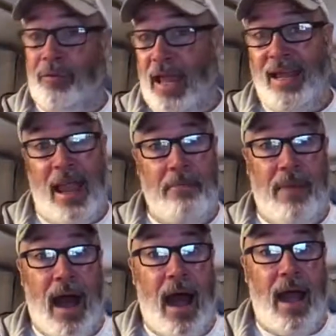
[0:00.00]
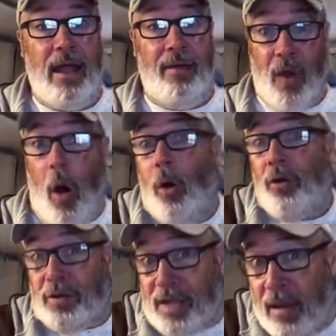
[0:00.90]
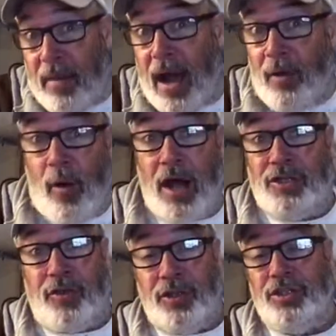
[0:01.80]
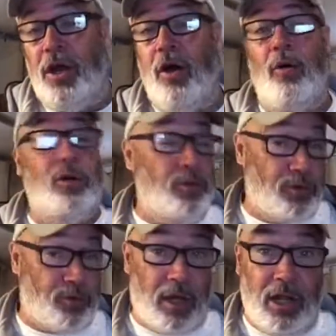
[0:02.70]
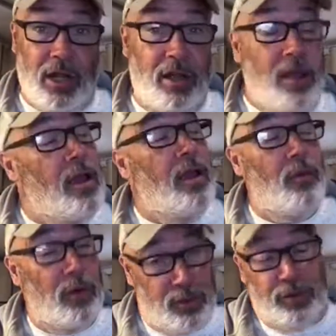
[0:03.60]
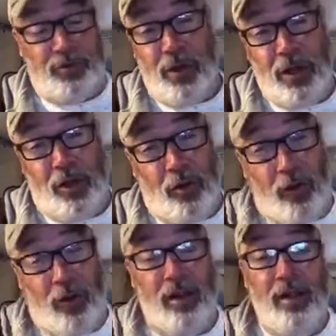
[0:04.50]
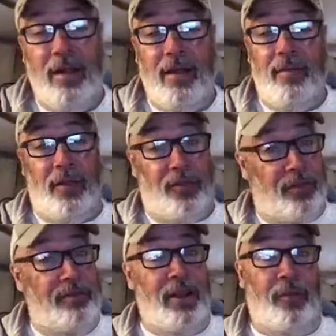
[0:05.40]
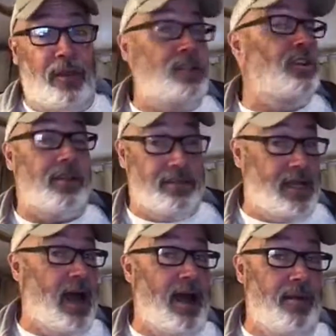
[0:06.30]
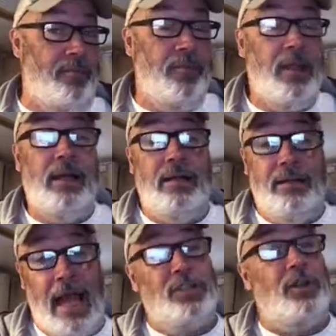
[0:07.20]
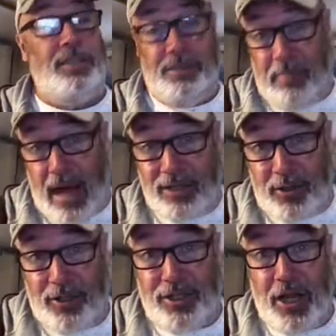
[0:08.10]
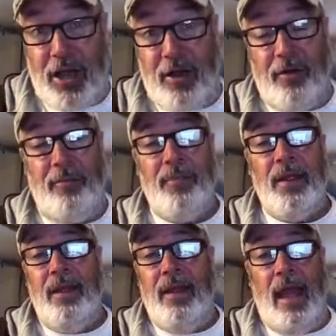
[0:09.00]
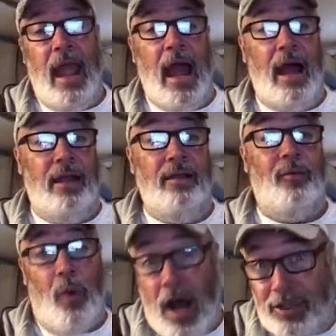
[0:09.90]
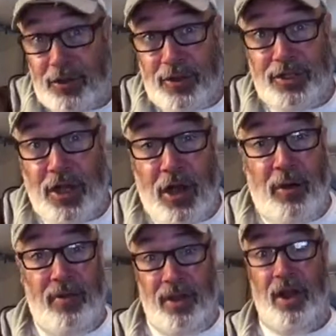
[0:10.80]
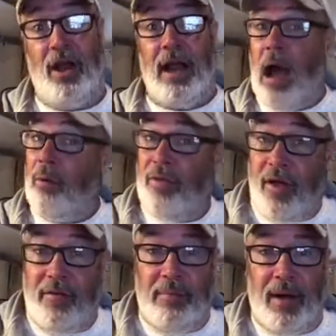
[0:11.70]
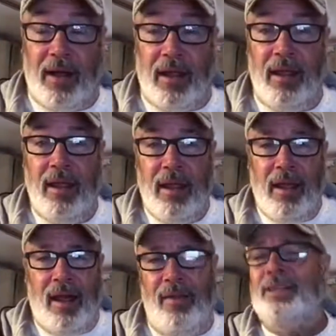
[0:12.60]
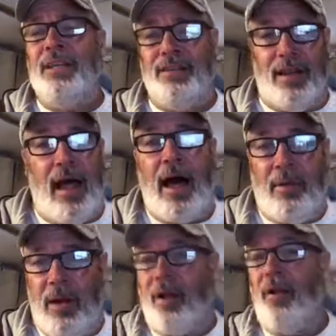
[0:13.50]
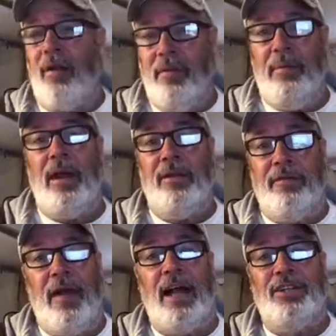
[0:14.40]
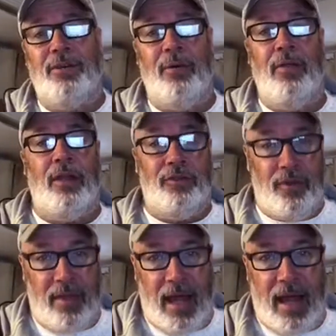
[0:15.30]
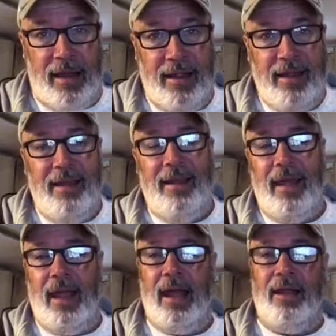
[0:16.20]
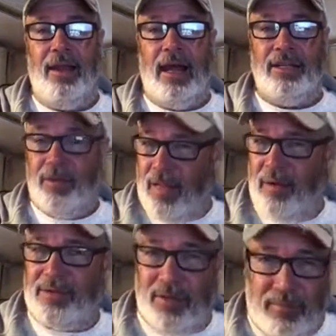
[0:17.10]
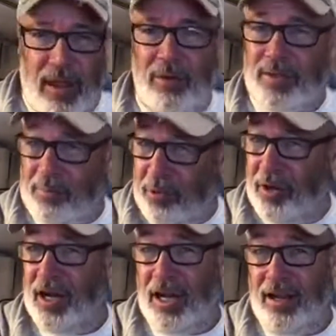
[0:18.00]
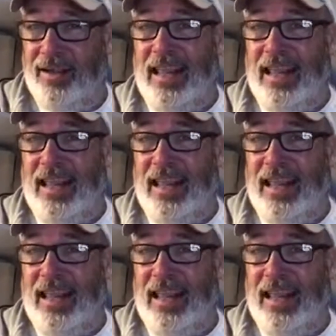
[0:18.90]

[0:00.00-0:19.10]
came by, and the owners came by to watch the show, which was really cool. That they took the time to actually sponsor the show and watch the show, and then hung out with everybody. And that says a lot about an RV manufacturer when they'll do that. And so that was a pretty